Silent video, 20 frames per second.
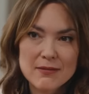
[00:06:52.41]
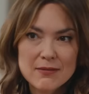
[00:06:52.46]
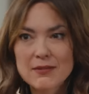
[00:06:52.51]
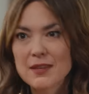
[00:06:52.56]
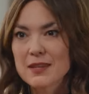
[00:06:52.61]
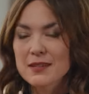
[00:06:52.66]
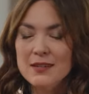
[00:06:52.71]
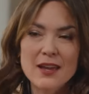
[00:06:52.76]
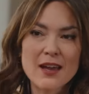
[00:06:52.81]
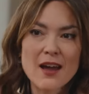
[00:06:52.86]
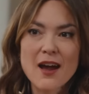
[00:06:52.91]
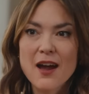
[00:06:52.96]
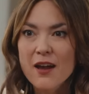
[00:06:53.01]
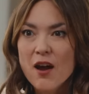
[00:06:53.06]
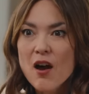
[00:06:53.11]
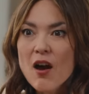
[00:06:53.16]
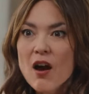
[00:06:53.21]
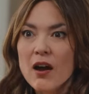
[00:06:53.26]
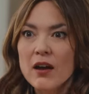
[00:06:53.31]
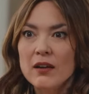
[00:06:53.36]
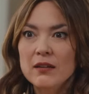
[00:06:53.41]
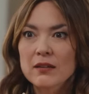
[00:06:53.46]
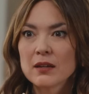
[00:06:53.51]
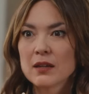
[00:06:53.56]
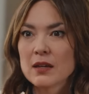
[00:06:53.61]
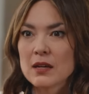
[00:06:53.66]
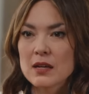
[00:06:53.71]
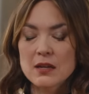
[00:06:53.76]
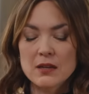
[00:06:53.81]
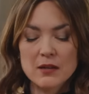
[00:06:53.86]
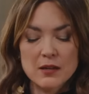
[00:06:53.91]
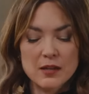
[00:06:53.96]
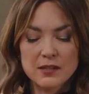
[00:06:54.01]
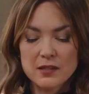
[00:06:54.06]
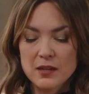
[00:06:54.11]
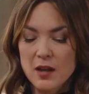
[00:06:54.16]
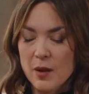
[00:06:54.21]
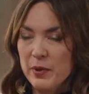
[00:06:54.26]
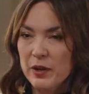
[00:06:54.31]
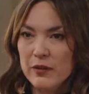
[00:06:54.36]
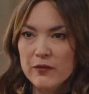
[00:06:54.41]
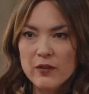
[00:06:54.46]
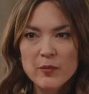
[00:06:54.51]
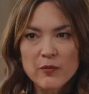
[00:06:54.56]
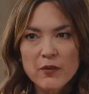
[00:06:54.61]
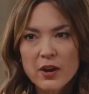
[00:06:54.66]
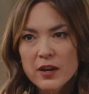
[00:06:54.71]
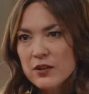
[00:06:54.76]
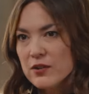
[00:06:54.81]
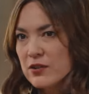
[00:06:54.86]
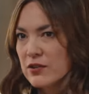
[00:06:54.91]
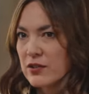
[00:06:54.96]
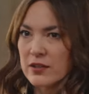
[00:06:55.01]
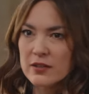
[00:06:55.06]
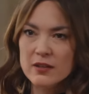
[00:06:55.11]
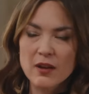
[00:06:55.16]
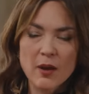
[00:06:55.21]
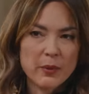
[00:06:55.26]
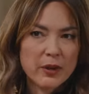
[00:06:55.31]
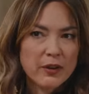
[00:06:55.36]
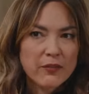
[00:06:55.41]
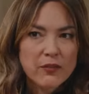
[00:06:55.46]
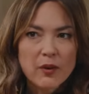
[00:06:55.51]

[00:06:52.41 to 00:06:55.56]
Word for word: this AI on, it's coming from writers, it's coming